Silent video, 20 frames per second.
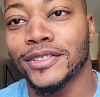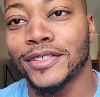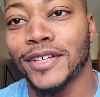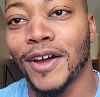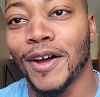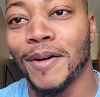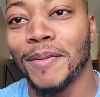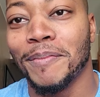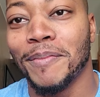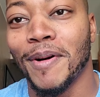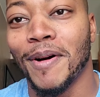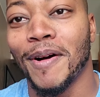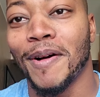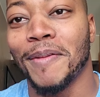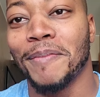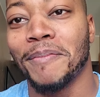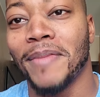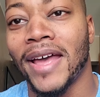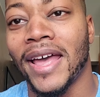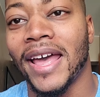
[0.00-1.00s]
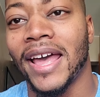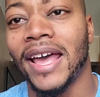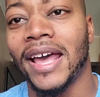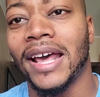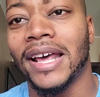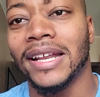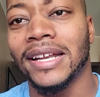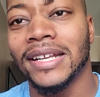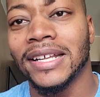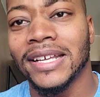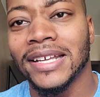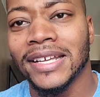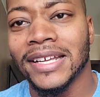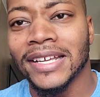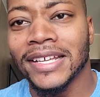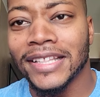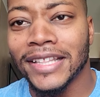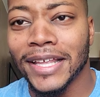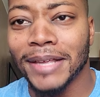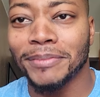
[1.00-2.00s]
no more, man.
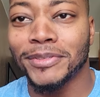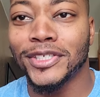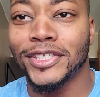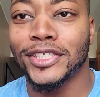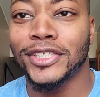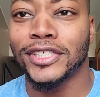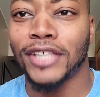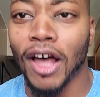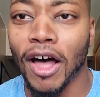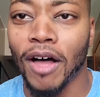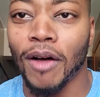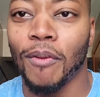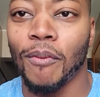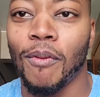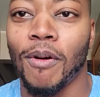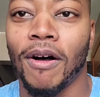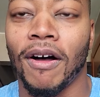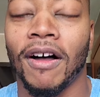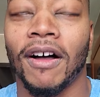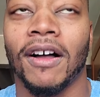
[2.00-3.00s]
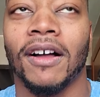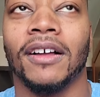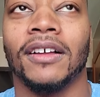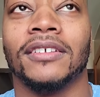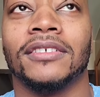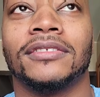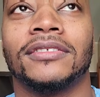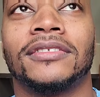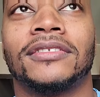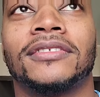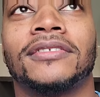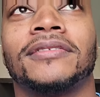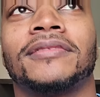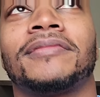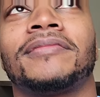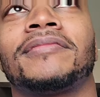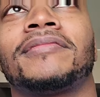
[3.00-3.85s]
Them salt walls.